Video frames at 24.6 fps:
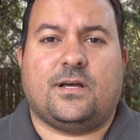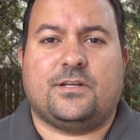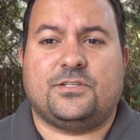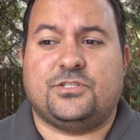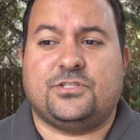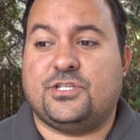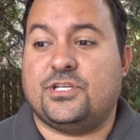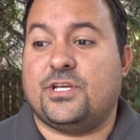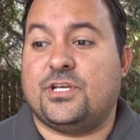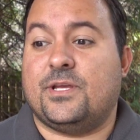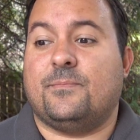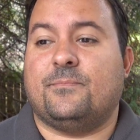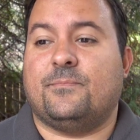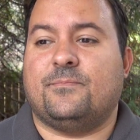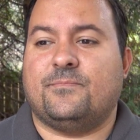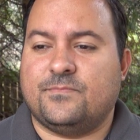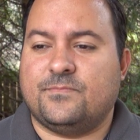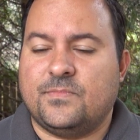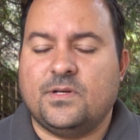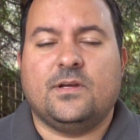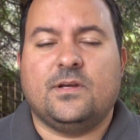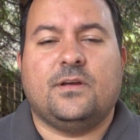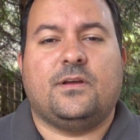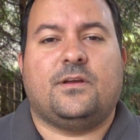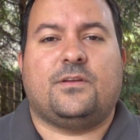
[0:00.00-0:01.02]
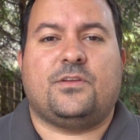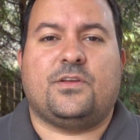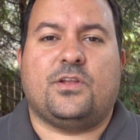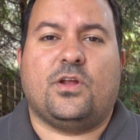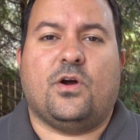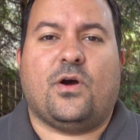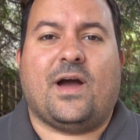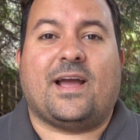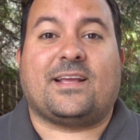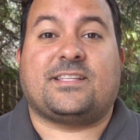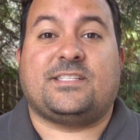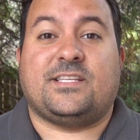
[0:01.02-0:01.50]
gym
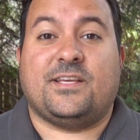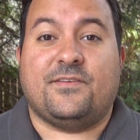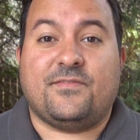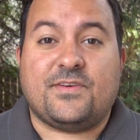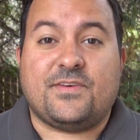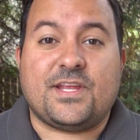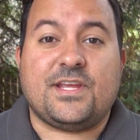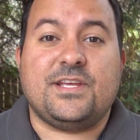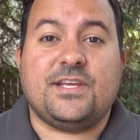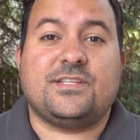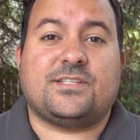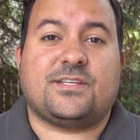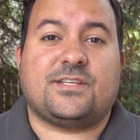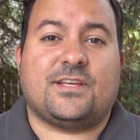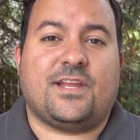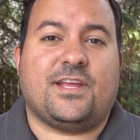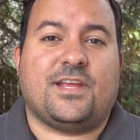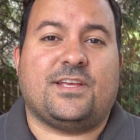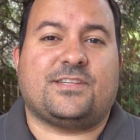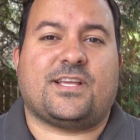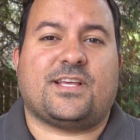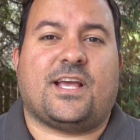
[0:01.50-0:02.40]
activities and his